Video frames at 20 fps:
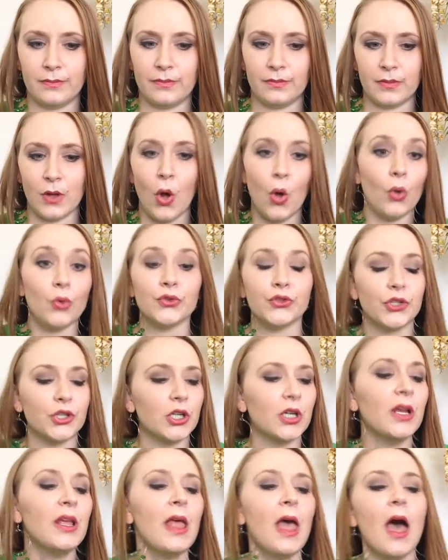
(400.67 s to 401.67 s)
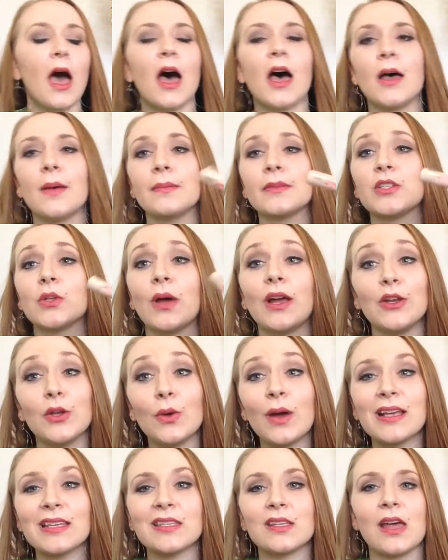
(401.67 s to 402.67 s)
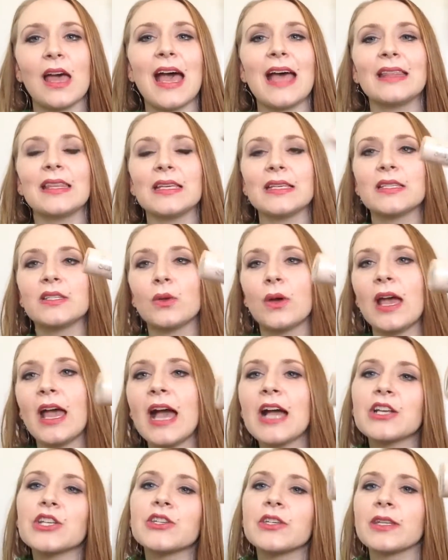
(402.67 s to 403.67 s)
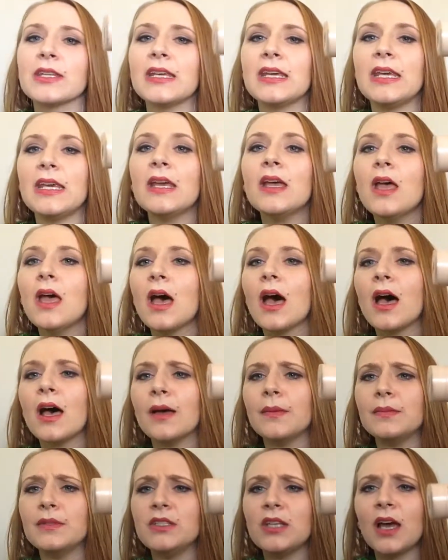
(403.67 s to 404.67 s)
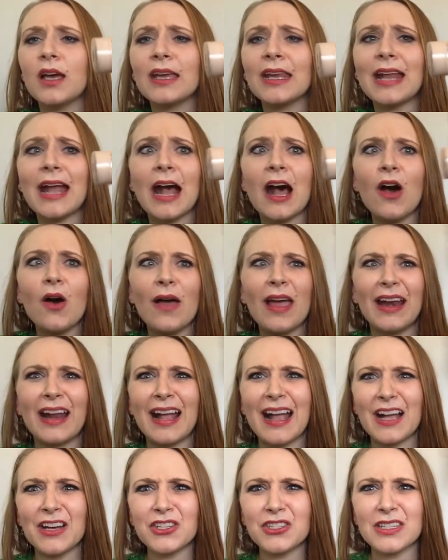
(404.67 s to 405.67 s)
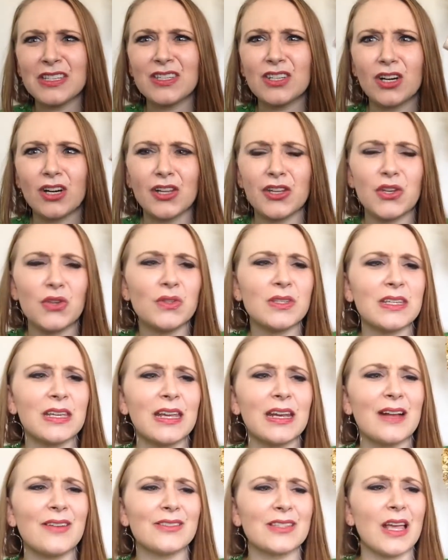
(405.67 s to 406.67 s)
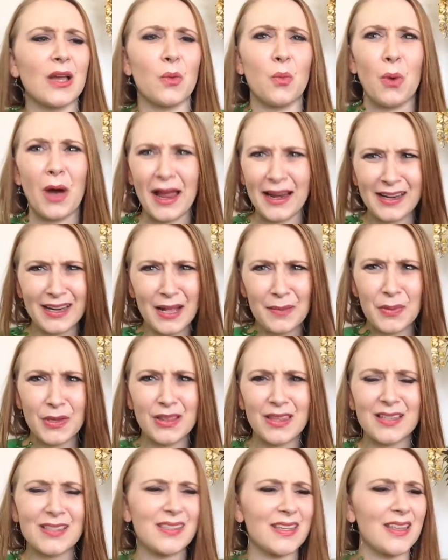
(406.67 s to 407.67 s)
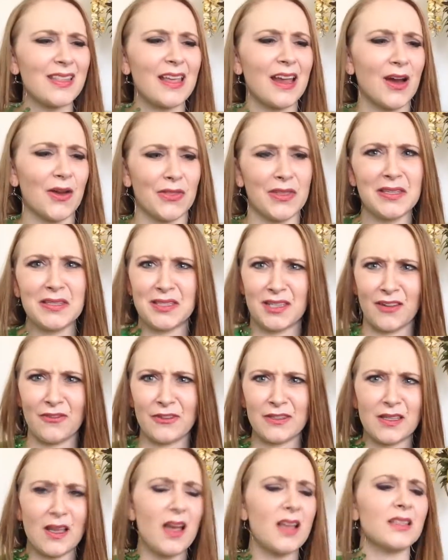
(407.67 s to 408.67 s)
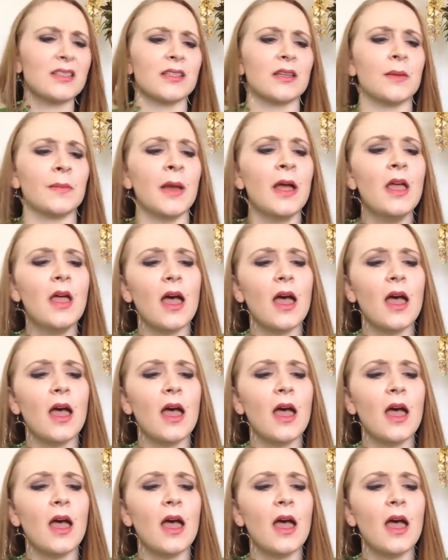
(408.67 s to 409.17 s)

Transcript: holder. So I knew I still had this. So I actually dug it out and I actually started using it. I was like, why did I put this in there? This stuff is awesome.